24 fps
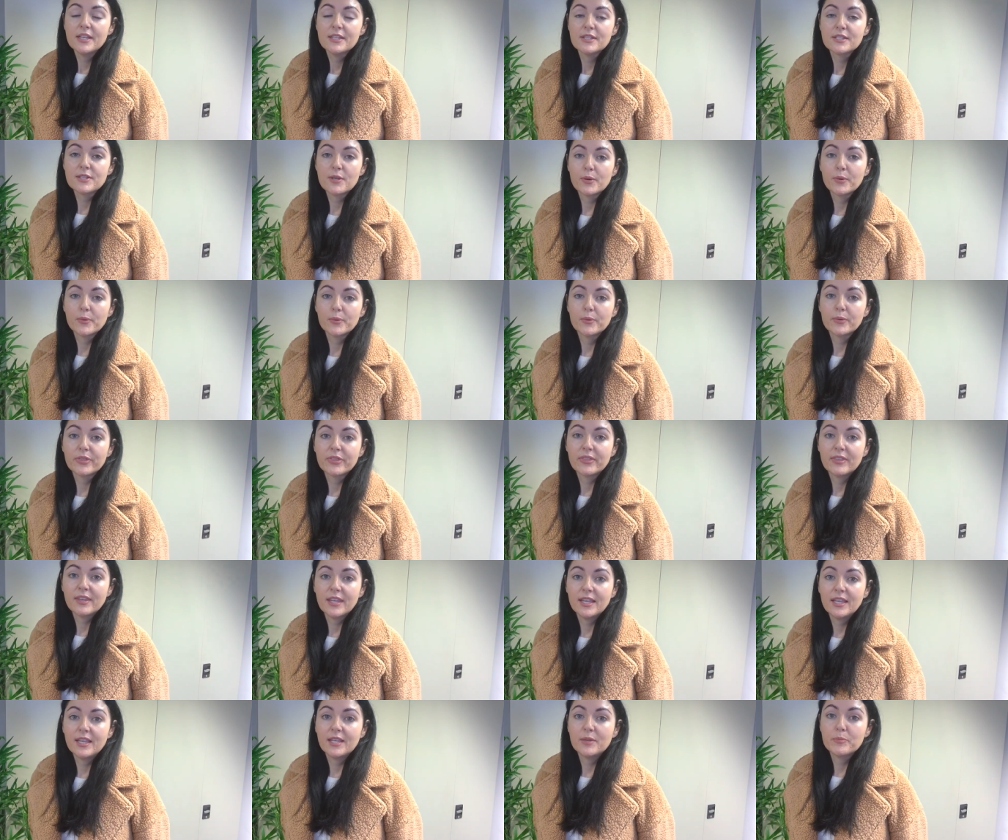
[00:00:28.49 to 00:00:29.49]
So
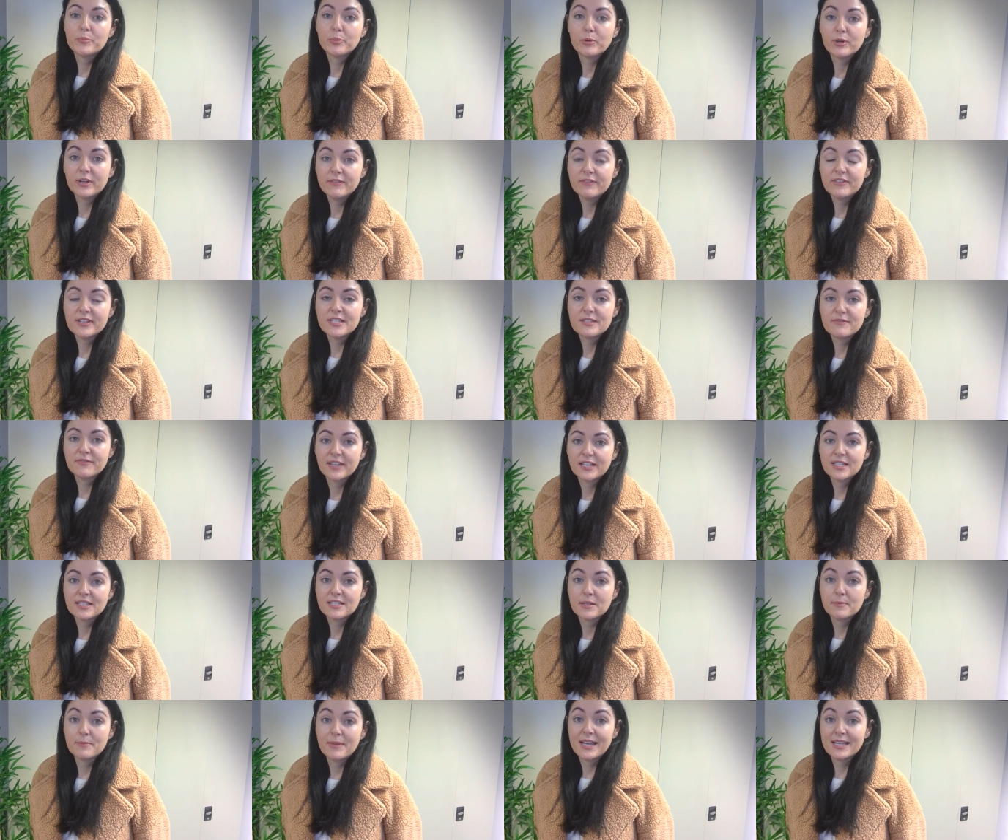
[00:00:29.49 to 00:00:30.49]
the previous
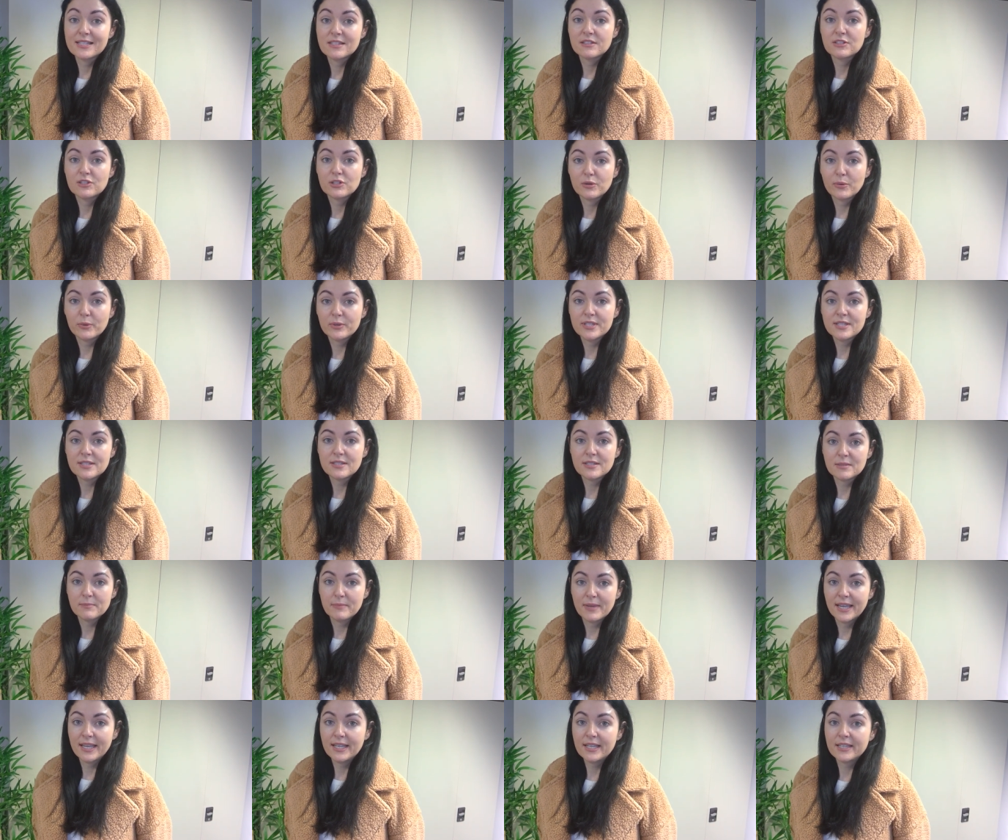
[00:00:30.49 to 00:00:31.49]
victim has a choice to
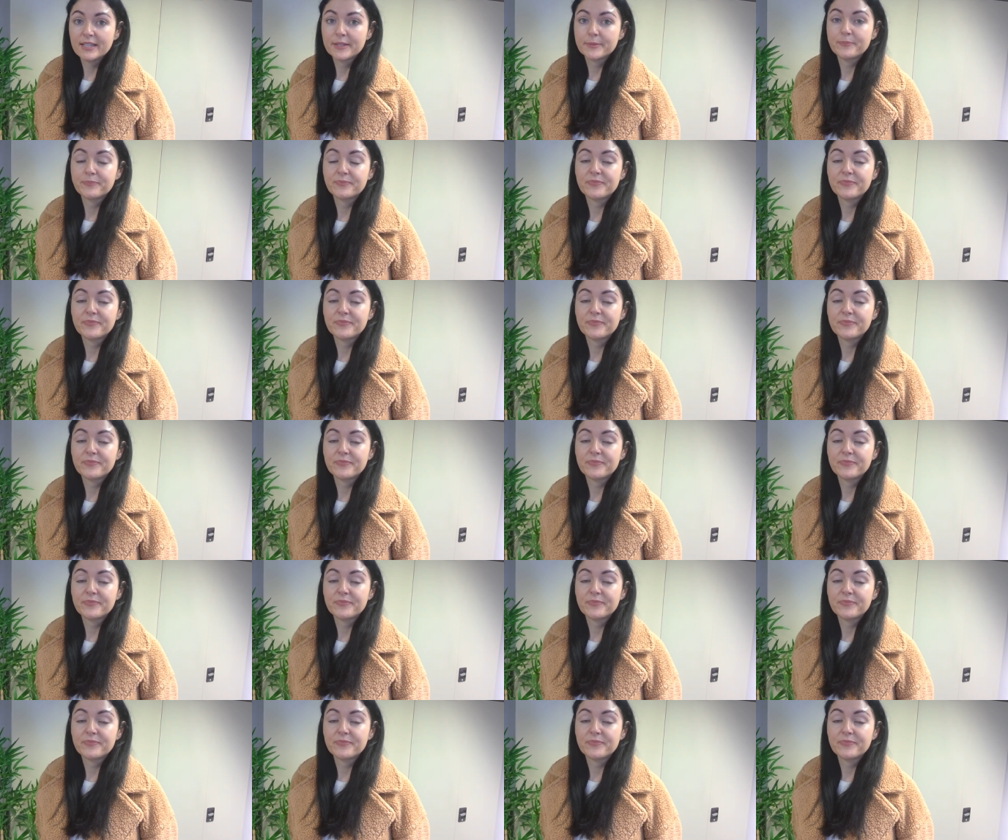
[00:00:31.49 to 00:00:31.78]
make.